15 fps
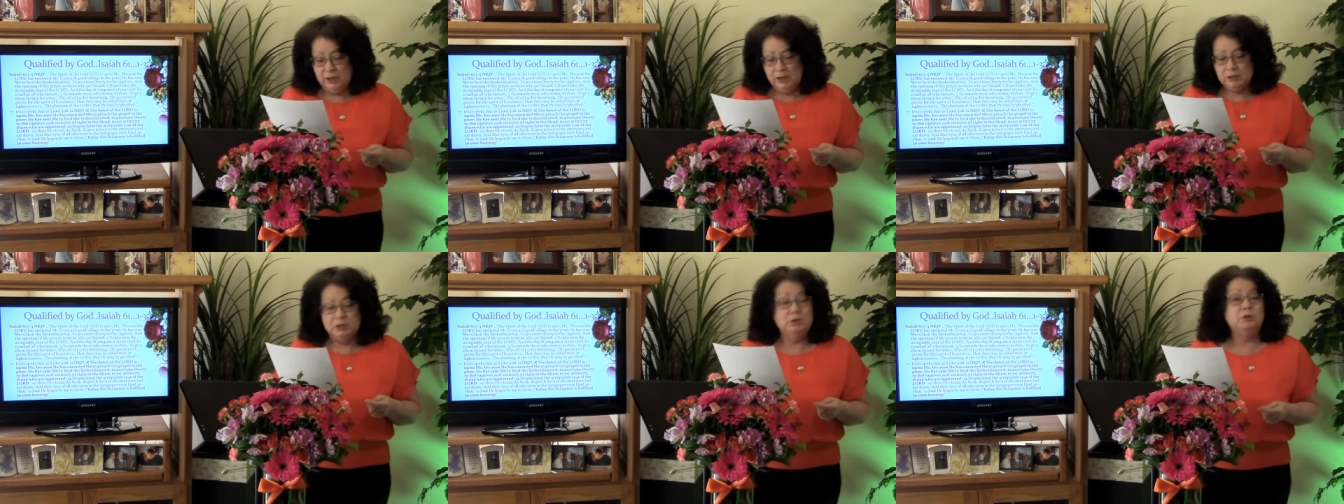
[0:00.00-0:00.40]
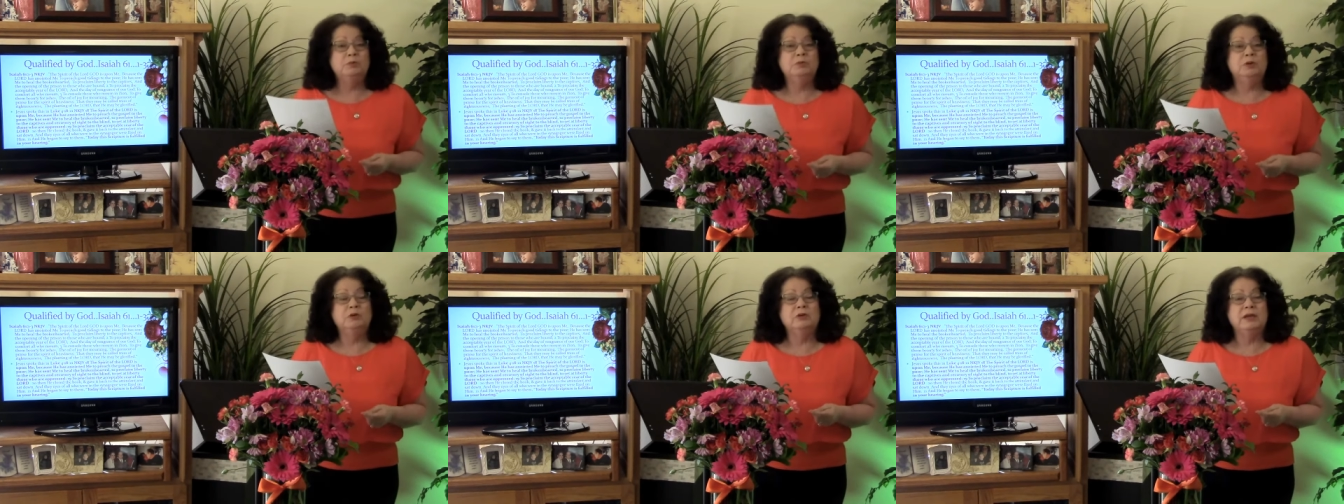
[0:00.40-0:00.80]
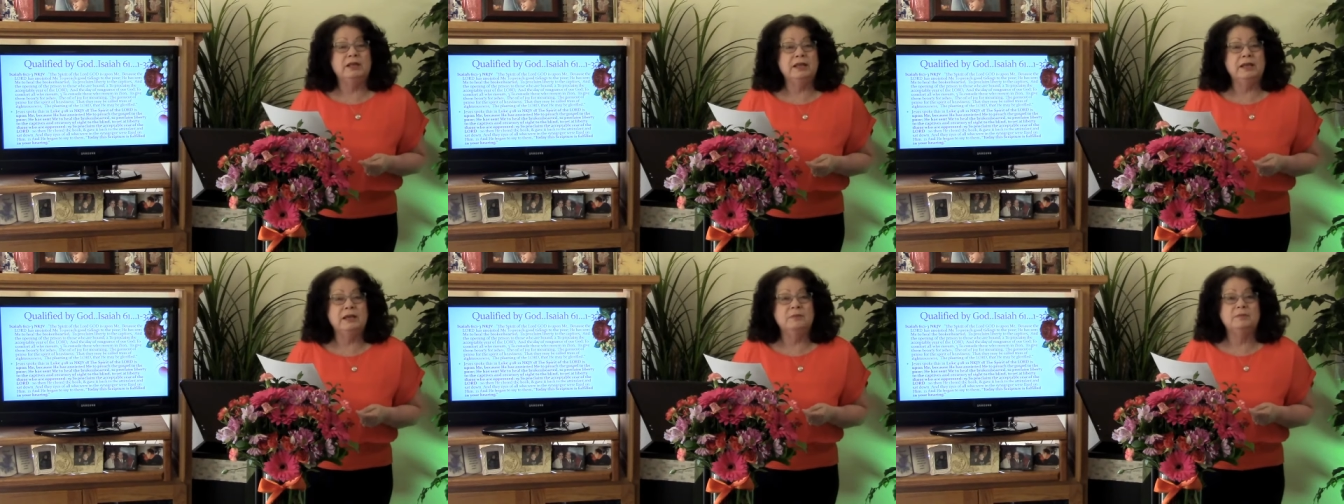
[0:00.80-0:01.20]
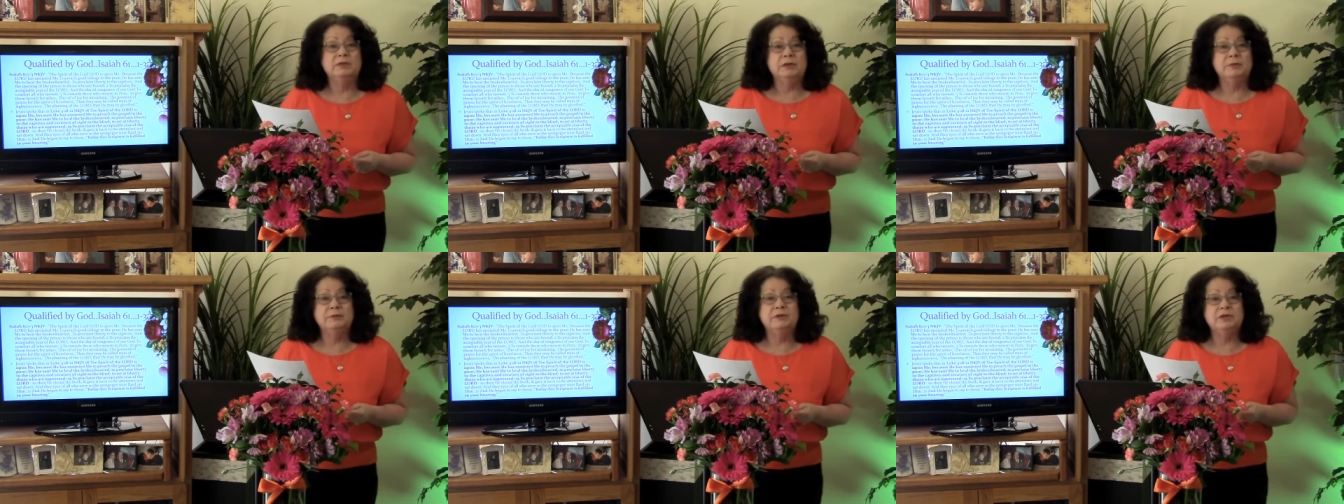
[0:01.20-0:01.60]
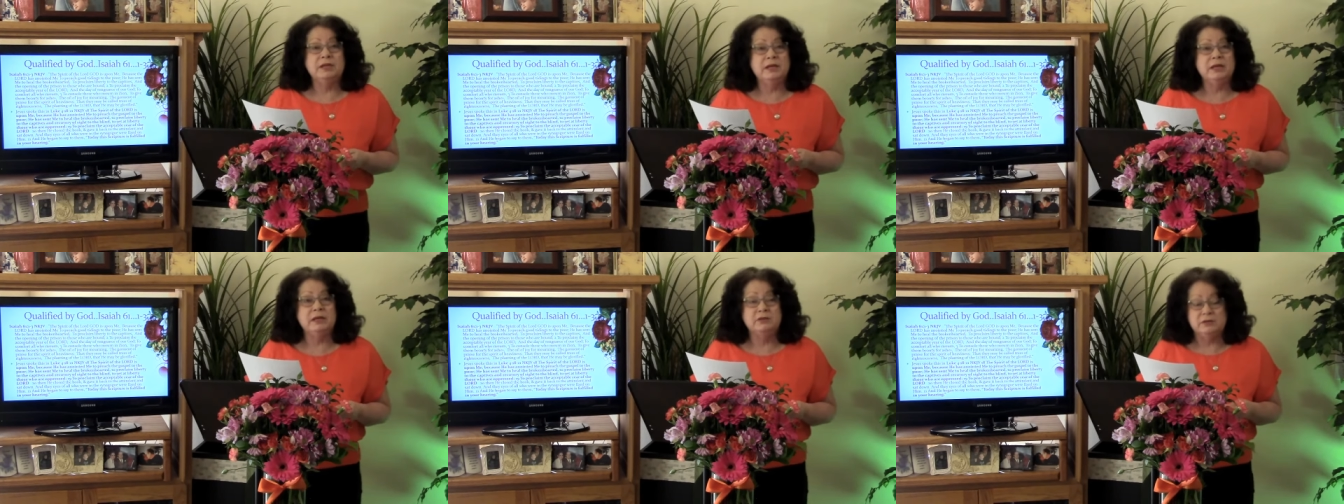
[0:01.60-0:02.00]
to proclaim
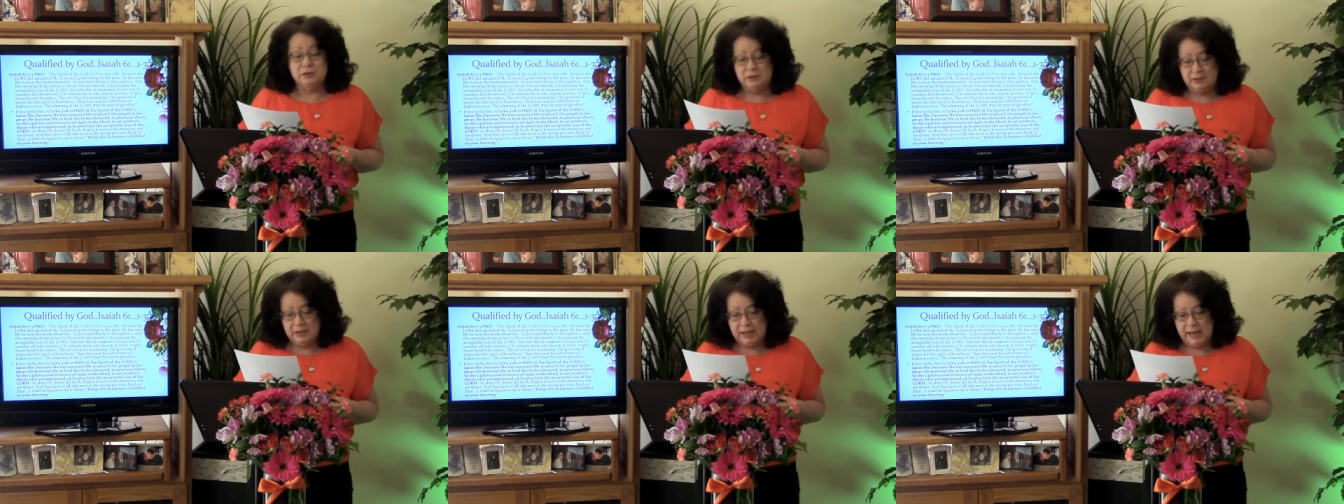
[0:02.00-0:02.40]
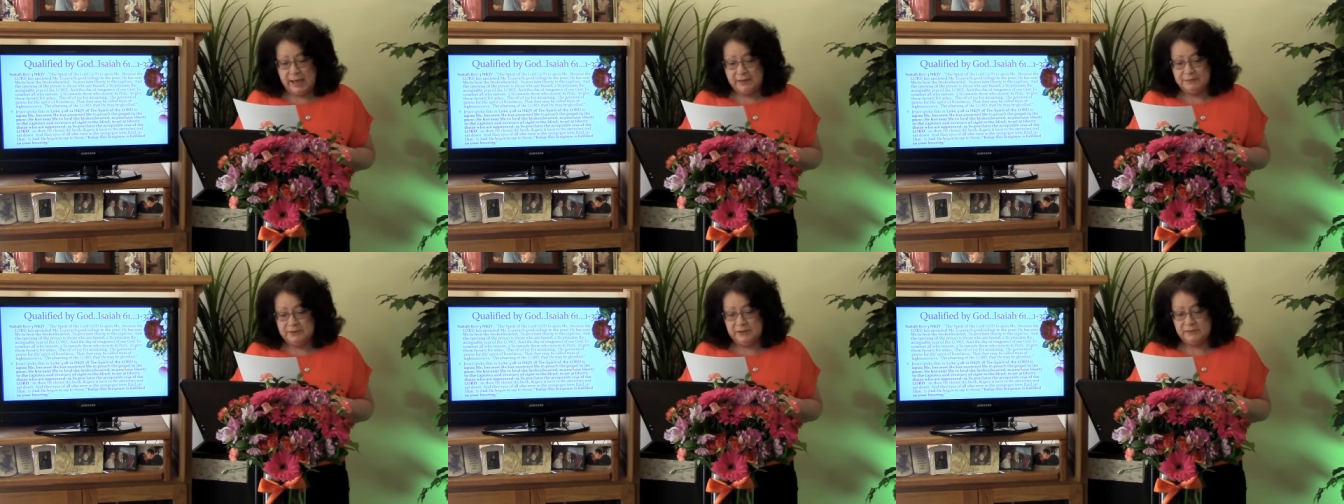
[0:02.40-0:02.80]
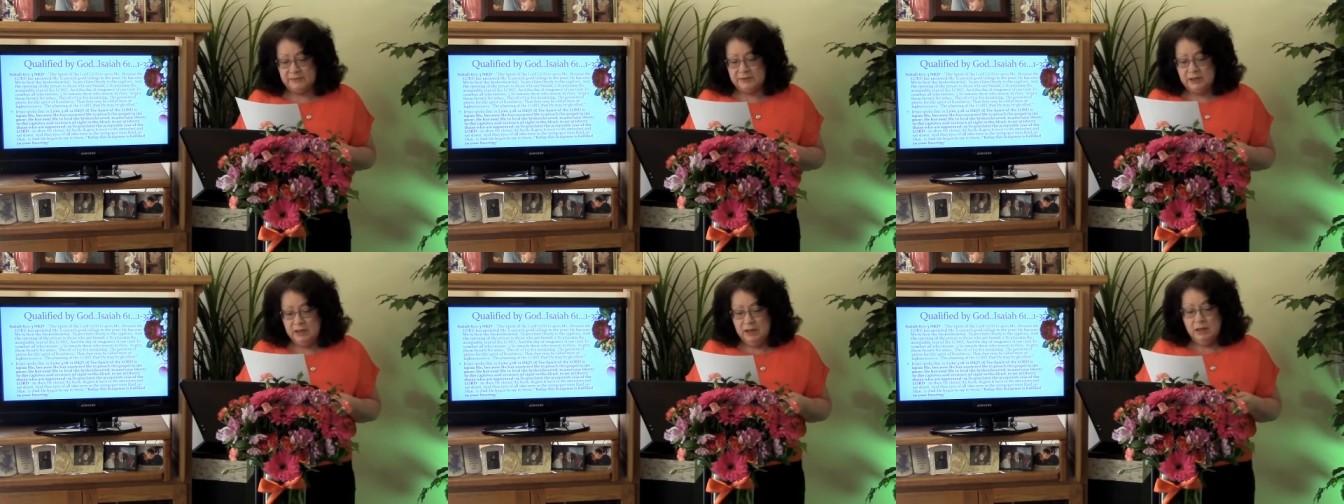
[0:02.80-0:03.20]
liberty to the captives,